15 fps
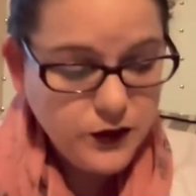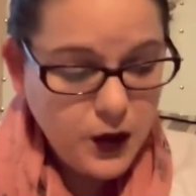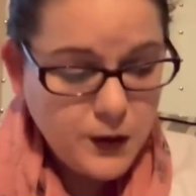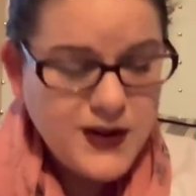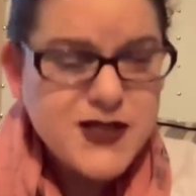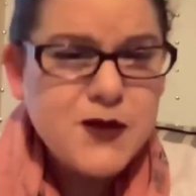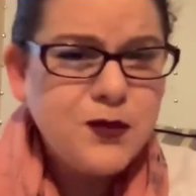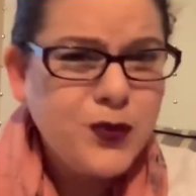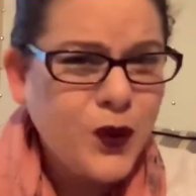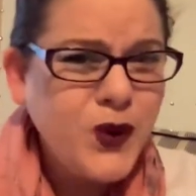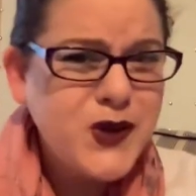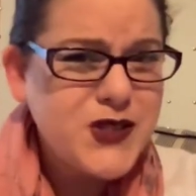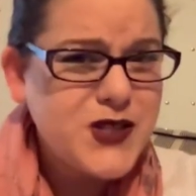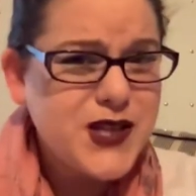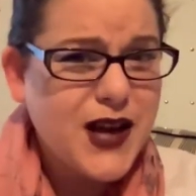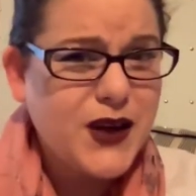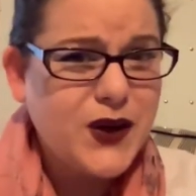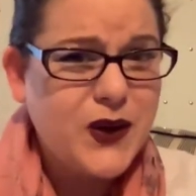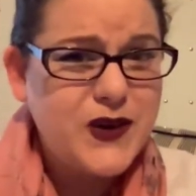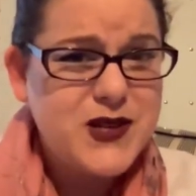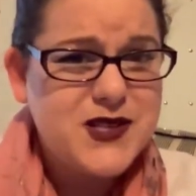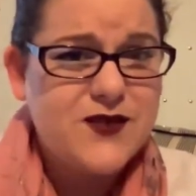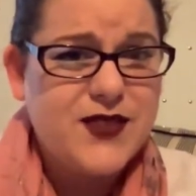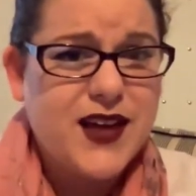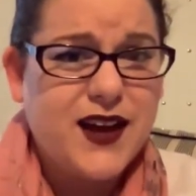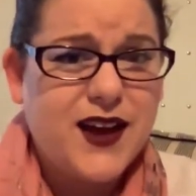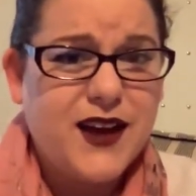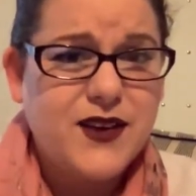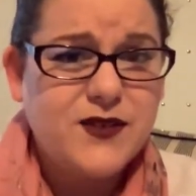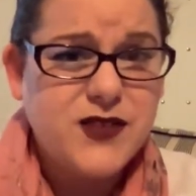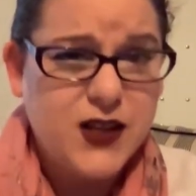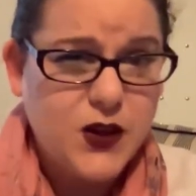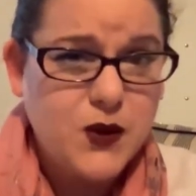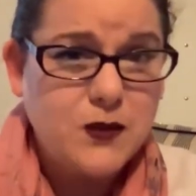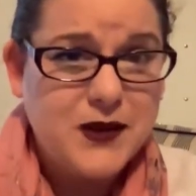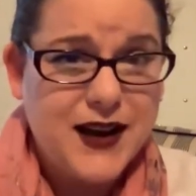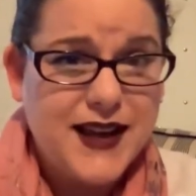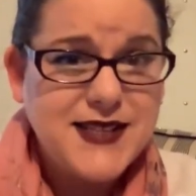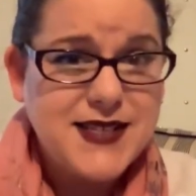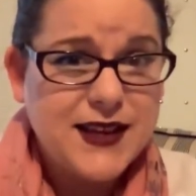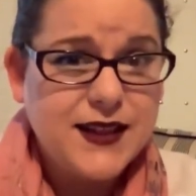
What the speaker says: But it's important to take notice of that kind of dehumanizing